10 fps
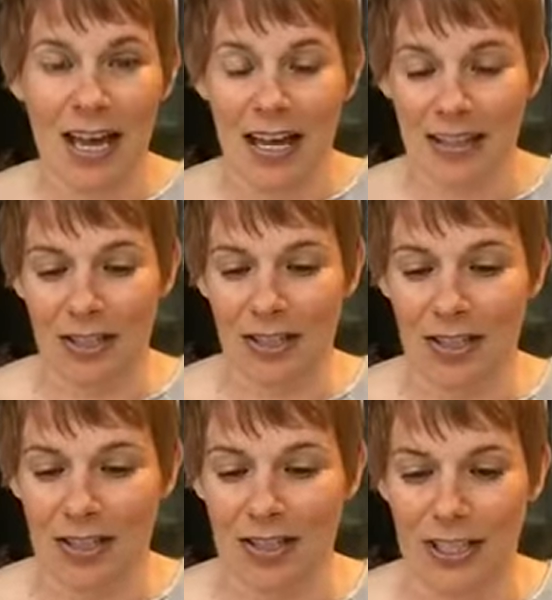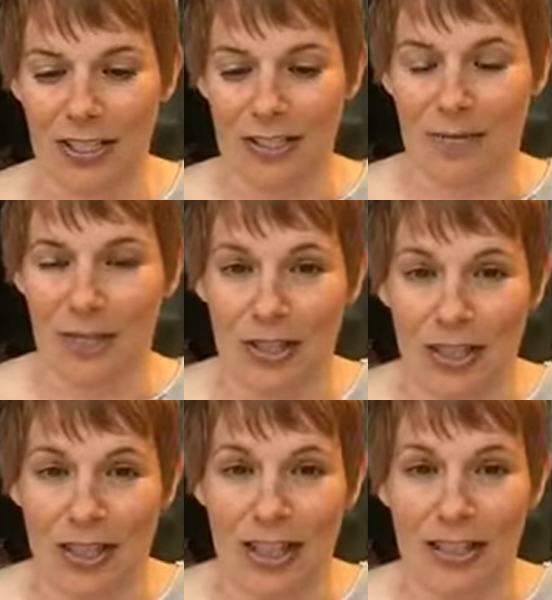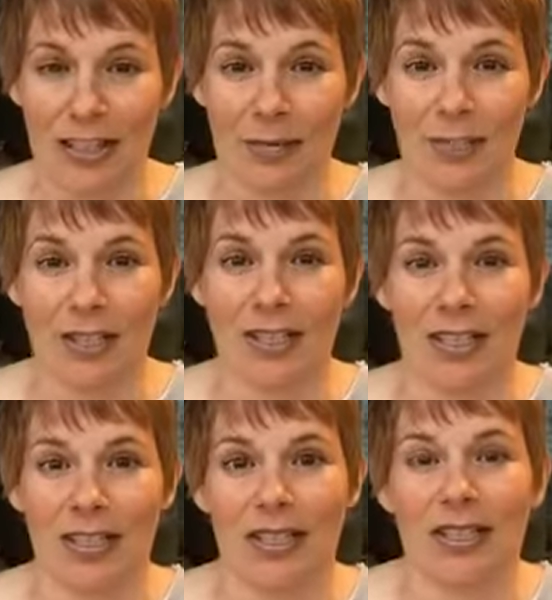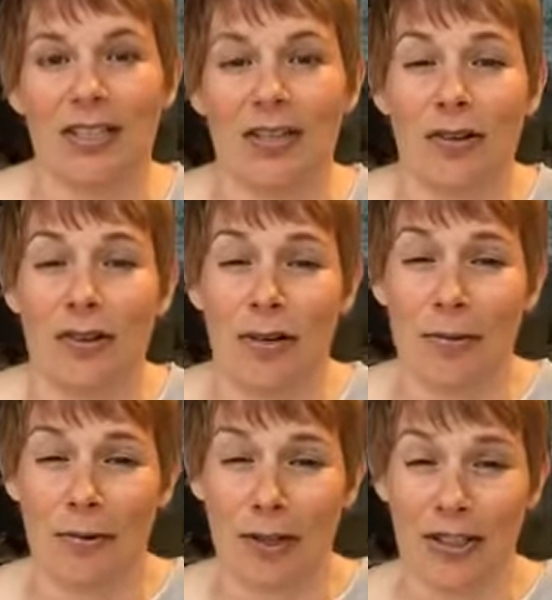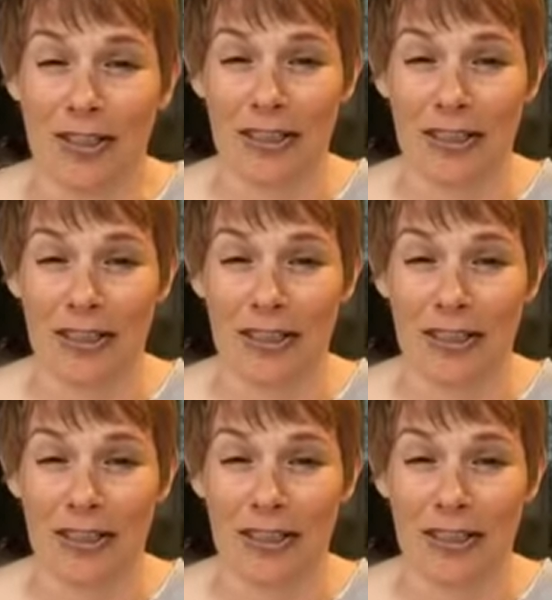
Another thing you need is community. I think community is so important.